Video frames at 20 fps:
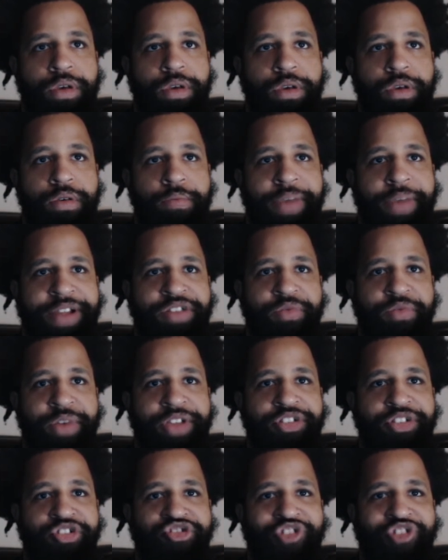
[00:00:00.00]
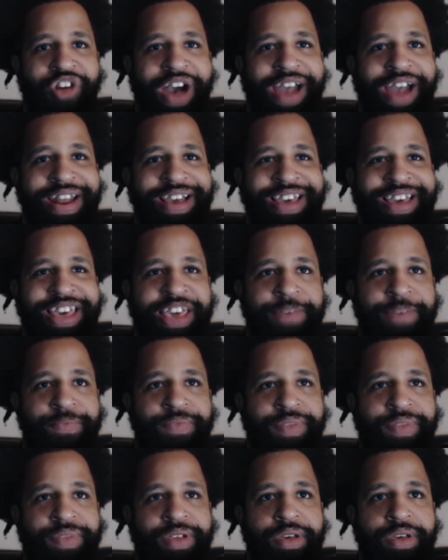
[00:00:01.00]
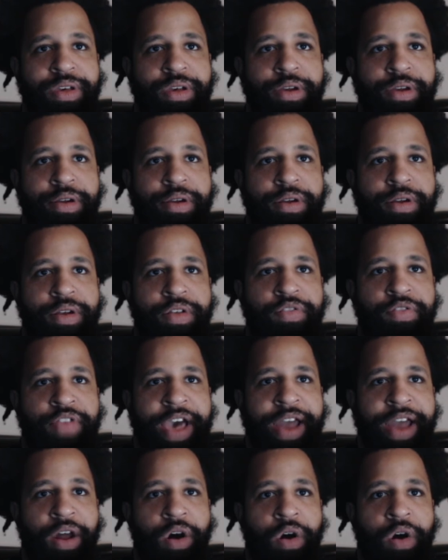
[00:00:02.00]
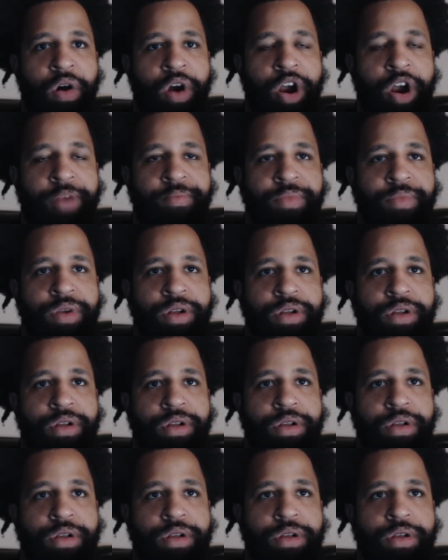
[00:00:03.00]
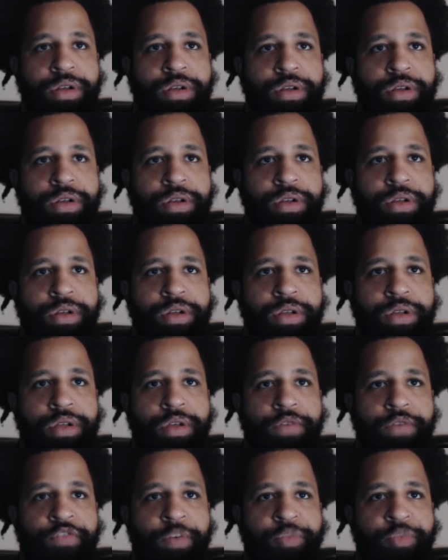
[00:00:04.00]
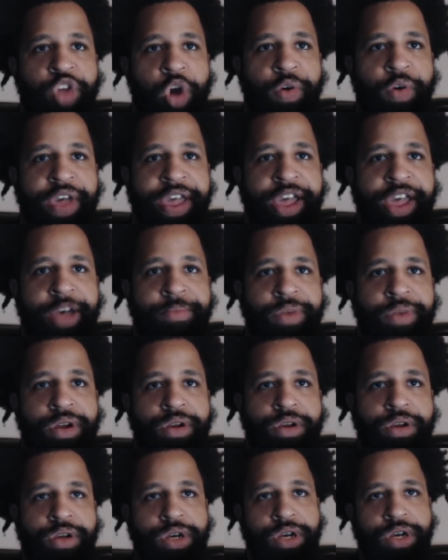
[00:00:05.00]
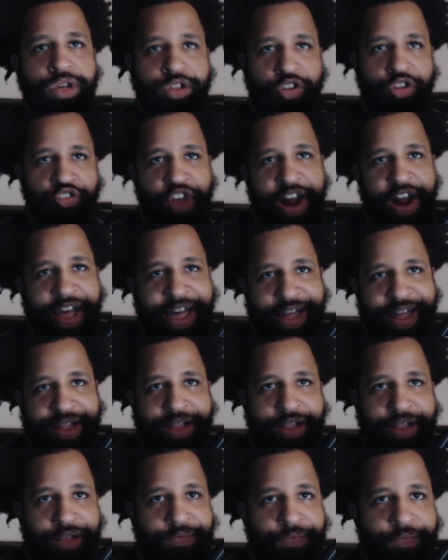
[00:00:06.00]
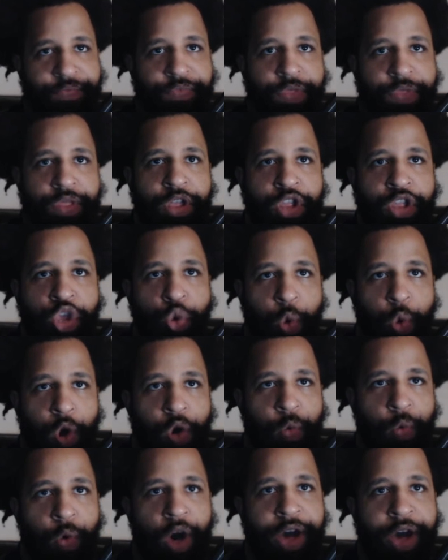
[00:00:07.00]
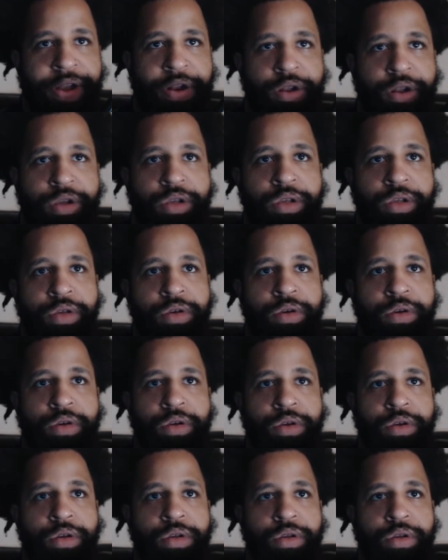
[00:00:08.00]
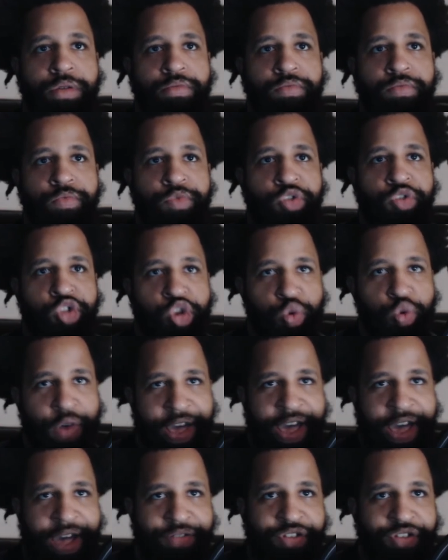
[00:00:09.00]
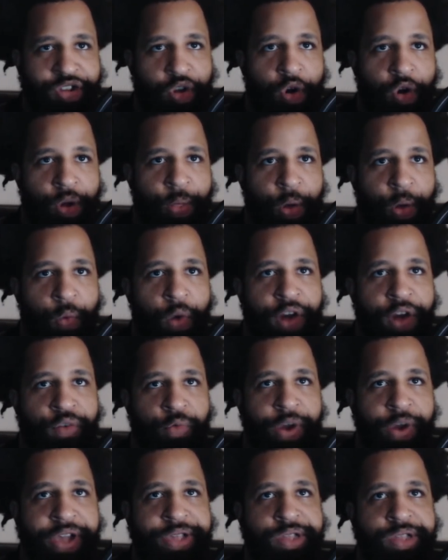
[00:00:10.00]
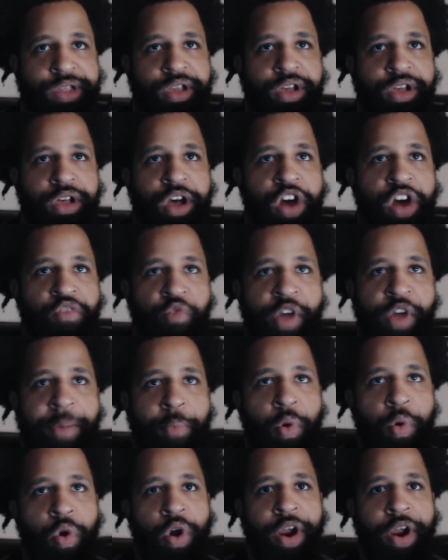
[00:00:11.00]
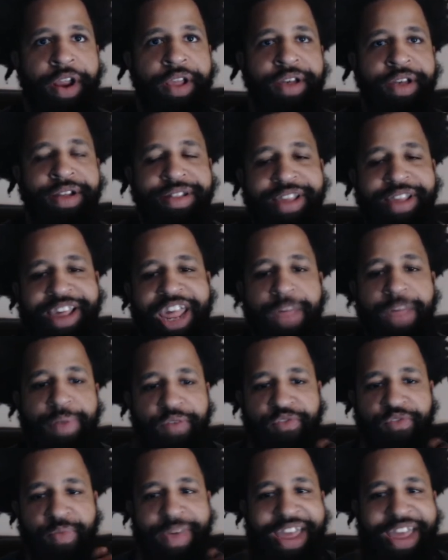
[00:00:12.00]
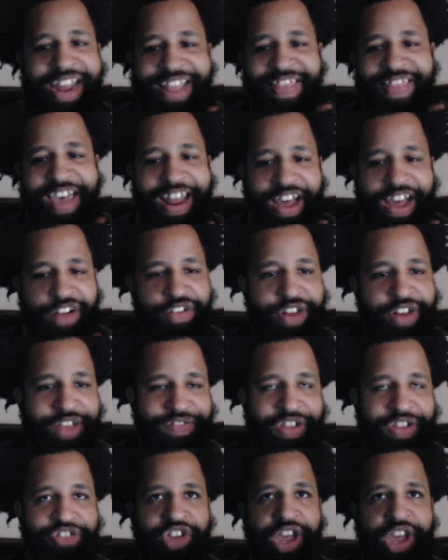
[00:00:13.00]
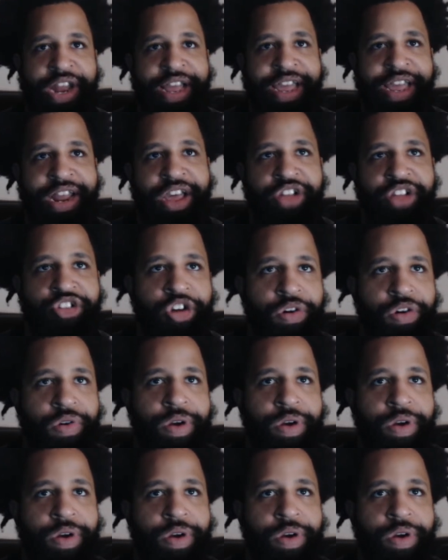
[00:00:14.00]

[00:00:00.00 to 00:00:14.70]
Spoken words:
Becharine just trying to keep that arm from choking him. So trying to get the 2-on-1. 2 hands just on the one wrist of Ray Borg to keep him from getting that underneath the chin and getting a choke.